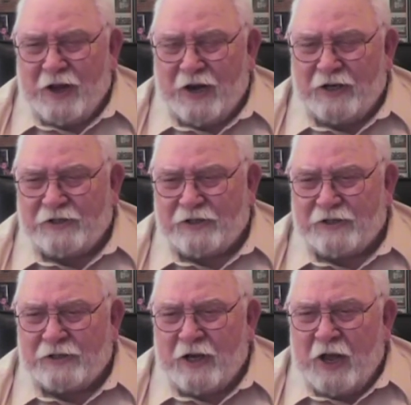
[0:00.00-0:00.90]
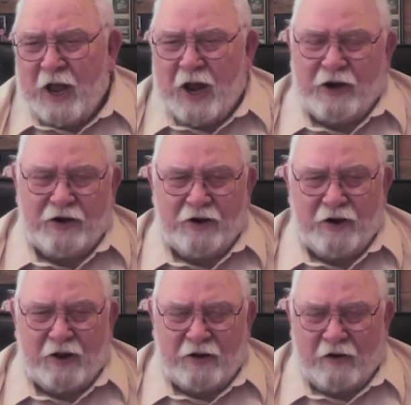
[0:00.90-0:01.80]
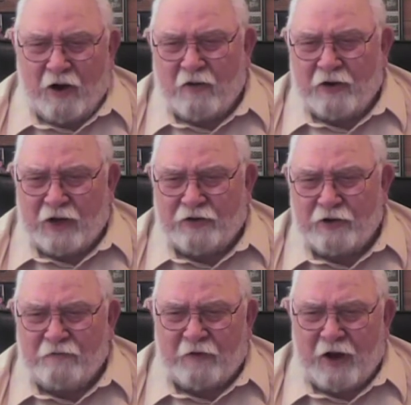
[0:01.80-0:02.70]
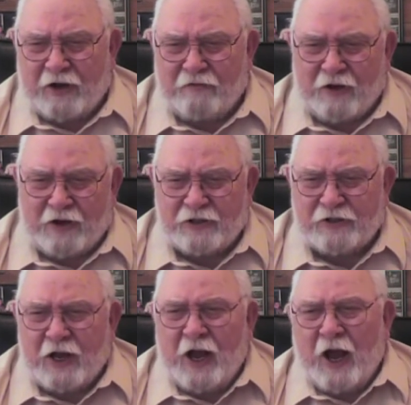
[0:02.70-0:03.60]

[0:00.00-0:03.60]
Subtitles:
and he says, and they all got 2 flanking rudders,